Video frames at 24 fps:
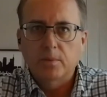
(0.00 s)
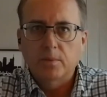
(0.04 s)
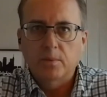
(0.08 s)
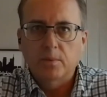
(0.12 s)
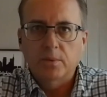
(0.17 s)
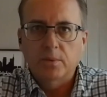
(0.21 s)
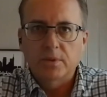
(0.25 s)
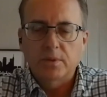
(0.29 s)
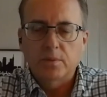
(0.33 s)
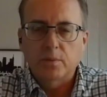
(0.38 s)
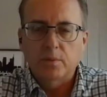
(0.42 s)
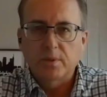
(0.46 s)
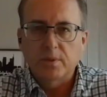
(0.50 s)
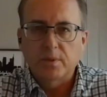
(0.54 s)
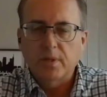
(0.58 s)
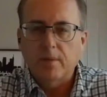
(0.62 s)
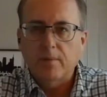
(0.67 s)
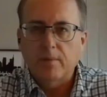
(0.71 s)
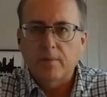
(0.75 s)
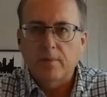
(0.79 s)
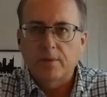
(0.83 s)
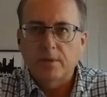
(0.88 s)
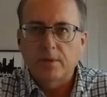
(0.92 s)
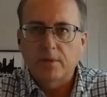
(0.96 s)
was
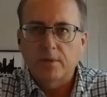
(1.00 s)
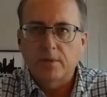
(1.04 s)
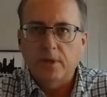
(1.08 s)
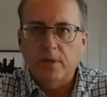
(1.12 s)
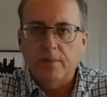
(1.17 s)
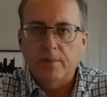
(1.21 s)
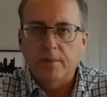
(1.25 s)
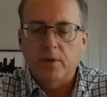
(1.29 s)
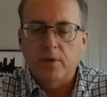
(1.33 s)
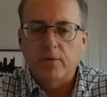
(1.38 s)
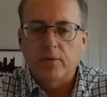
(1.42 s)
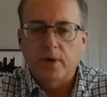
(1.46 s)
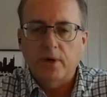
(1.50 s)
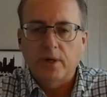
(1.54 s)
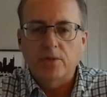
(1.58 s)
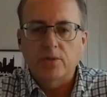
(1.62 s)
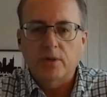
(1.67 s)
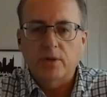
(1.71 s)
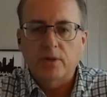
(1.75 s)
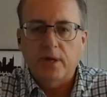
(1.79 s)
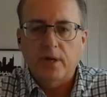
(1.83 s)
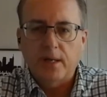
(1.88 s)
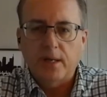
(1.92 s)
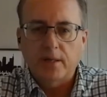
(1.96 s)
able to get me on the right
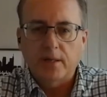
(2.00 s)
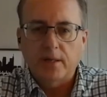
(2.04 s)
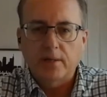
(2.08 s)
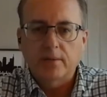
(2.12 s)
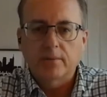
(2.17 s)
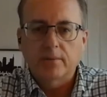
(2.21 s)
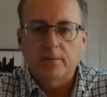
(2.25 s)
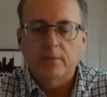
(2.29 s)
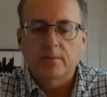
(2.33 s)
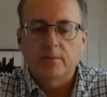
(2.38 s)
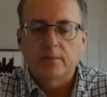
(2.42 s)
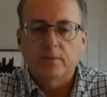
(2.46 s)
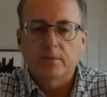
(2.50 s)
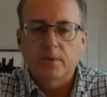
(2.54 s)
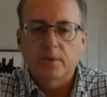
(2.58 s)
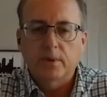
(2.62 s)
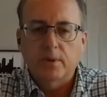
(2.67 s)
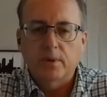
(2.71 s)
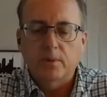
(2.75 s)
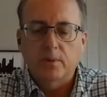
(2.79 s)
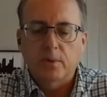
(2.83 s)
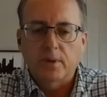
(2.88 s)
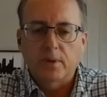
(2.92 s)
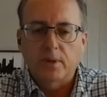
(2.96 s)
track
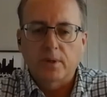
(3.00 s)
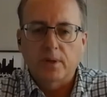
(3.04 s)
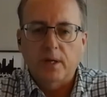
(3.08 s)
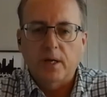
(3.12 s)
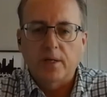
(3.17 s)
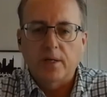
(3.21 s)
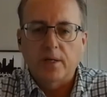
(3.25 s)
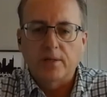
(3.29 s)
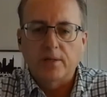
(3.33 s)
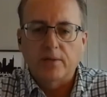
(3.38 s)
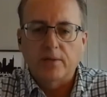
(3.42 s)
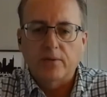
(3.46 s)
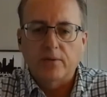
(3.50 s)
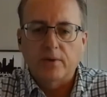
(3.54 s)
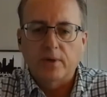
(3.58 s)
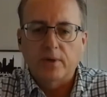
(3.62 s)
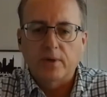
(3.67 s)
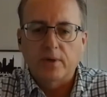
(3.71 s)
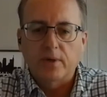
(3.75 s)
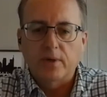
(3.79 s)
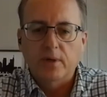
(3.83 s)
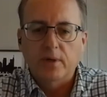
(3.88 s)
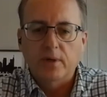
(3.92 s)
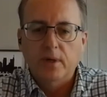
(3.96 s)
with a lot of
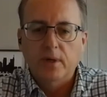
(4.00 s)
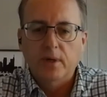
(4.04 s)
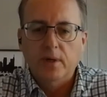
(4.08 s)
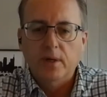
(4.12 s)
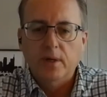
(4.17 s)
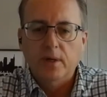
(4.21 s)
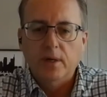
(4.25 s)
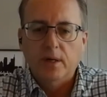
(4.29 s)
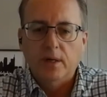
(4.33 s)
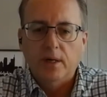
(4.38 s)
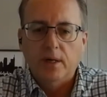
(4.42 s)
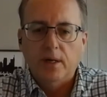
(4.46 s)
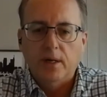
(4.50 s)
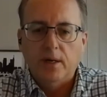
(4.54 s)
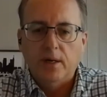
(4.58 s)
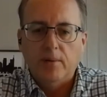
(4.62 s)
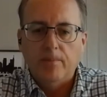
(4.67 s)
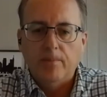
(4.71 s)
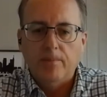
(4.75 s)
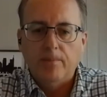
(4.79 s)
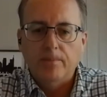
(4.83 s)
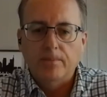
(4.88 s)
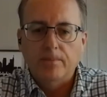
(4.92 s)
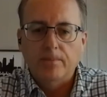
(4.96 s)
different
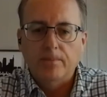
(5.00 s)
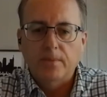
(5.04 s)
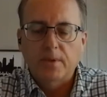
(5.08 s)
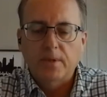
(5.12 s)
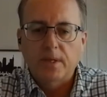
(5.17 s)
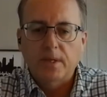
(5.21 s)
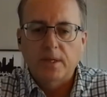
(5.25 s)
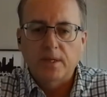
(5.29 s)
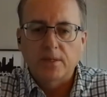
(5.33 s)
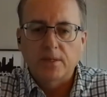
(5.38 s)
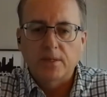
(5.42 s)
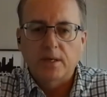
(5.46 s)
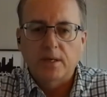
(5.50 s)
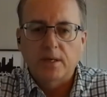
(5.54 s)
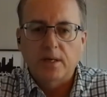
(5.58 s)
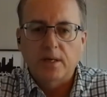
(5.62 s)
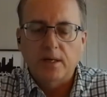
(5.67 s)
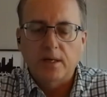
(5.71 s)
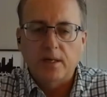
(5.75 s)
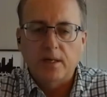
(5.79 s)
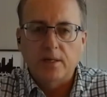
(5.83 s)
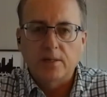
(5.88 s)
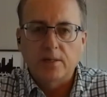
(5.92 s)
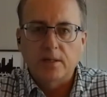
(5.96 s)
things that I
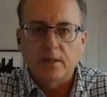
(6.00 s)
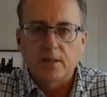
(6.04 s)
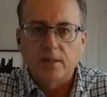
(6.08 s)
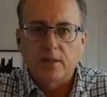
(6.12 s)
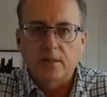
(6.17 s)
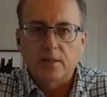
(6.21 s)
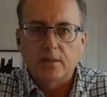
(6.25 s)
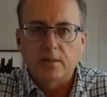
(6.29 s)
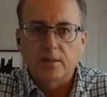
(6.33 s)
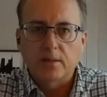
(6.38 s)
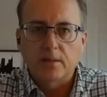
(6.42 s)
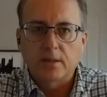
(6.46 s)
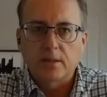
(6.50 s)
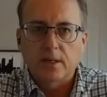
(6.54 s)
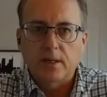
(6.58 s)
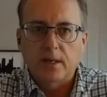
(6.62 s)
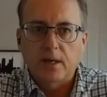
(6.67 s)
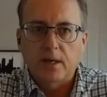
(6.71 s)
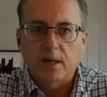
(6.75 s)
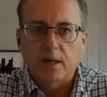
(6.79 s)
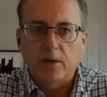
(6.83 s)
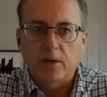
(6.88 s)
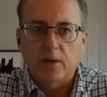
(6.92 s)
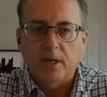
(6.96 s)
needed to
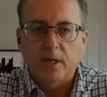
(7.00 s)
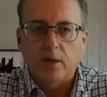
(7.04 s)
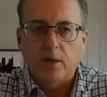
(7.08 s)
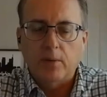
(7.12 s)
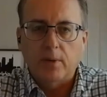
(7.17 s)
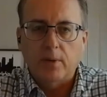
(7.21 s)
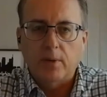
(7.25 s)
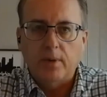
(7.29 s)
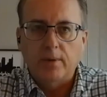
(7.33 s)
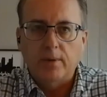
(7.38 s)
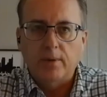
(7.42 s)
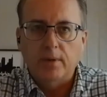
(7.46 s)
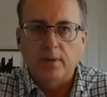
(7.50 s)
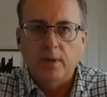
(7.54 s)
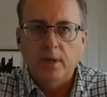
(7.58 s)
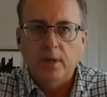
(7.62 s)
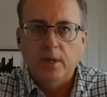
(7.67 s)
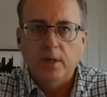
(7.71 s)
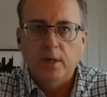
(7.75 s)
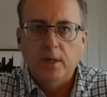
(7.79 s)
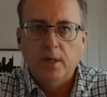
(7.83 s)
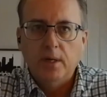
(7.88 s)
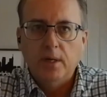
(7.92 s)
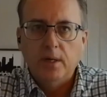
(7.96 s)
get helped out with
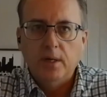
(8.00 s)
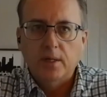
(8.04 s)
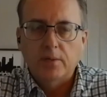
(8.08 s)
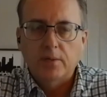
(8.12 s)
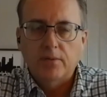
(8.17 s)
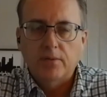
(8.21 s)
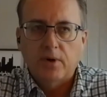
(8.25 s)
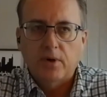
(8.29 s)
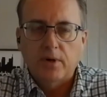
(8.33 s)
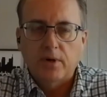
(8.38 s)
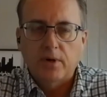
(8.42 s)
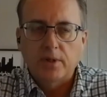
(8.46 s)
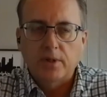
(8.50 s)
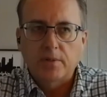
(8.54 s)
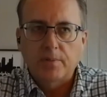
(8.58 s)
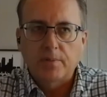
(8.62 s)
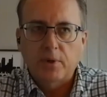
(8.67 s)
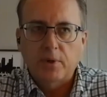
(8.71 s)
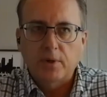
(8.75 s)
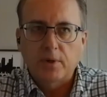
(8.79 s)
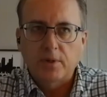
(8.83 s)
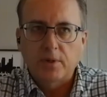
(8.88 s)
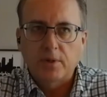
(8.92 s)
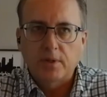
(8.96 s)
as far as
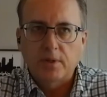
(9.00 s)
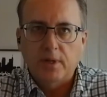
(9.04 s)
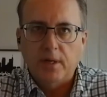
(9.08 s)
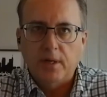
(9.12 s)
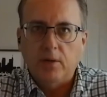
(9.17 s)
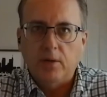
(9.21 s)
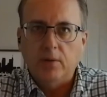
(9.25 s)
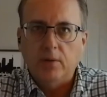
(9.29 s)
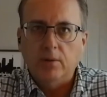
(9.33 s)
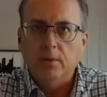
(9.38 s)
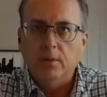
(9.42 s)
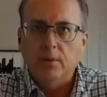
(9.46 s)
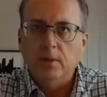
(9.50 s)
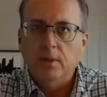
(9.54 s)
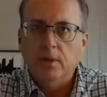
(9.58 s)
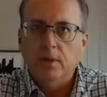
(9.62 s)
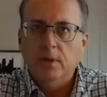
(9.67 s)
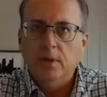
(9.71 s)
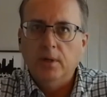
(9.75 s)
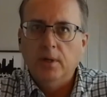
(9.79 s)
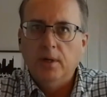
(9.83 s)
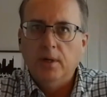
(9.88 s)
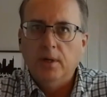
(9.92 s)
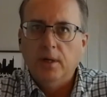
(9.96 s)
personnel,
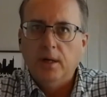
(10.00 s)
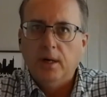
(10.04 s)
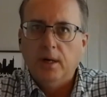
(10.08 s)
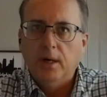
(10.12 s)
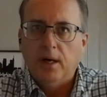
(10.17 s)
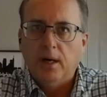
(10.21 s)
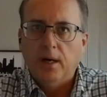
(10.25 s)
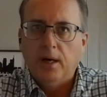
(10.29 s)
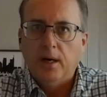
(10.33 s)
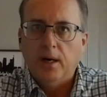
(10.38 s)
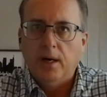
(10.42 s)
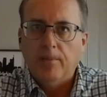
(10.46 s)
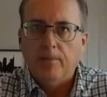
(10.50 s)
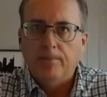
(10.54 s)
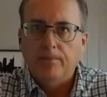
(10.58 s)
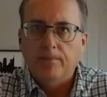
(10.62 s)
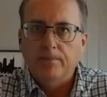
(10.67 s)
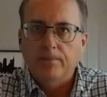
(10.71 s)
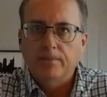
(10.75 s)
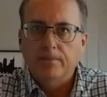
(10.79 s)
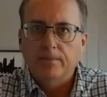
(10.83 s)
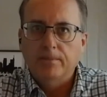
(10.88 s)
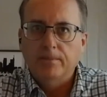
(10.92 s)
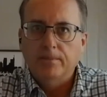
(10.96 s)

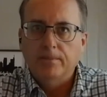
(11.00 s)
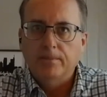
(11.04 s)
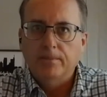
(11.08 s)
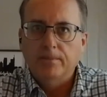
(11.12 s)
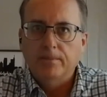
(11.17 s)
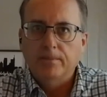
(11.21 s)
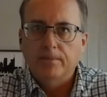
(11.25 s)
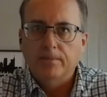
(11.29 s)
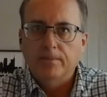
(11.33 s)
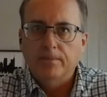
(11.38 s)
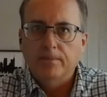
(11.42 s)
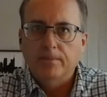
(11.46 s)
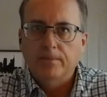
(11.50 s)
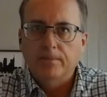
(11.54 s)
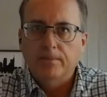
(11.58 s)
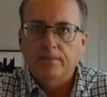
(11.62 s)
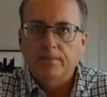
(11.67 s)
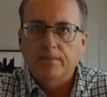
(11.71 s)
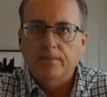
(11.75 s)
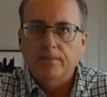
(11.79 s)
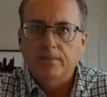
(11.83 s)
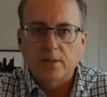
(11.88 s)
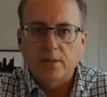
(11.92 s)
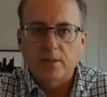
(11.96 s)
getting
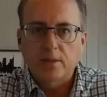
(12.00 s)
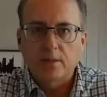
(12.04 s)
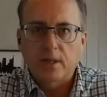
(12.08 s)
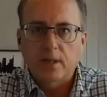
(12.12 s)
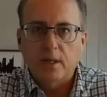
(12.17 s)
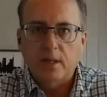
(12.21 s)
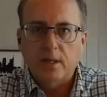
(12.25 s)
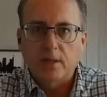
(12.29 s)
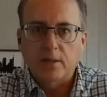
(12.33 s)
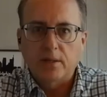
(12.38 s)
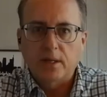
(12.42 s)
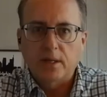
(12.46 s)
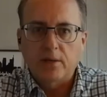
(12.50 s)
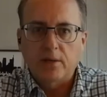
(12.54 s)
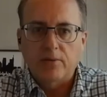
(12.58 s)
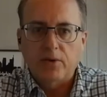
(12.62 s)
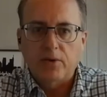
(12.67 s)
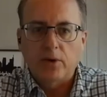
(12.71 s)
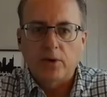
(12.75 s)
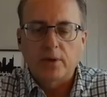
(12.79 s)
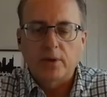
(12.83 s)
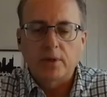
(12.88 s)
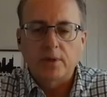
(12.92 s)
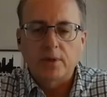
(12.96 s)
organized and getting
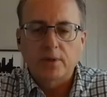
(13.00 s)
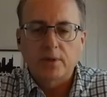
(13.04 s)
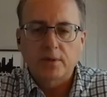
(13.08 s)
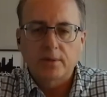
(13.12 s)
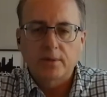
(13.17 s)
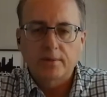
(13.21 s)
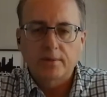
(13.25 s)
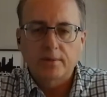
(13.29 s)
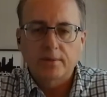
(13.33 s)
focused.